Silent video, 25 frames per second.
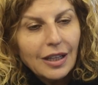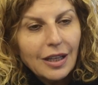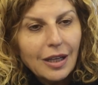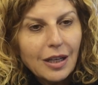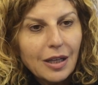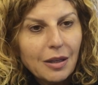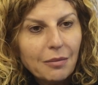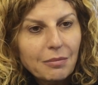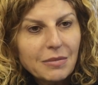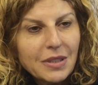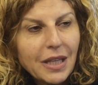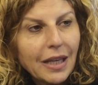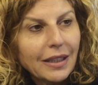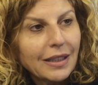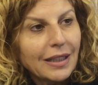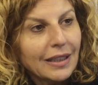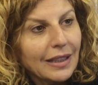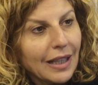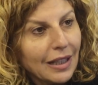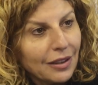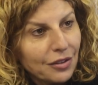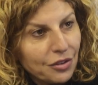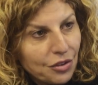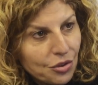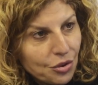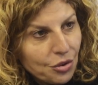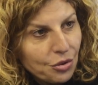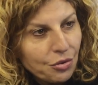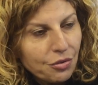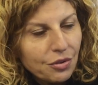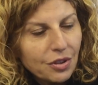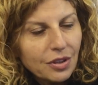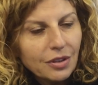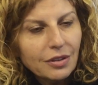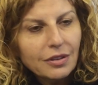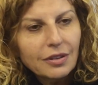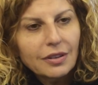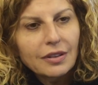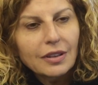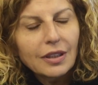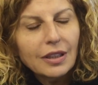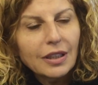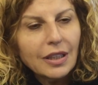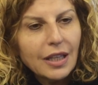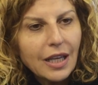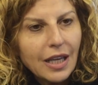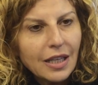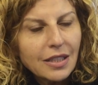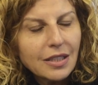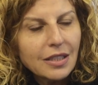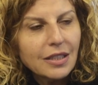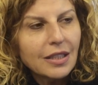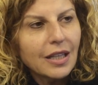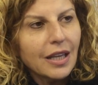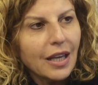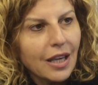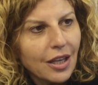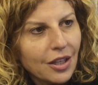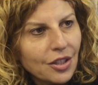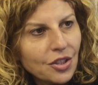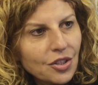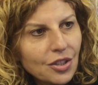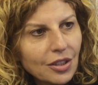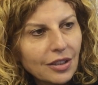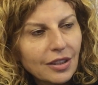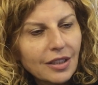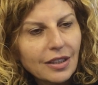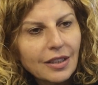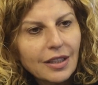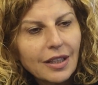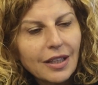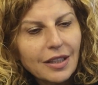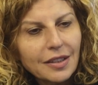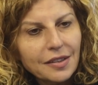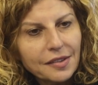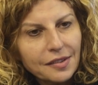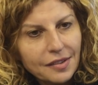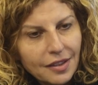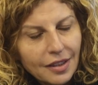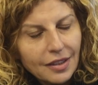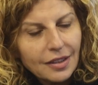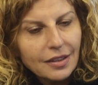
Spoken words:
Danny and Layla's children, yes. Antony, Angelina, and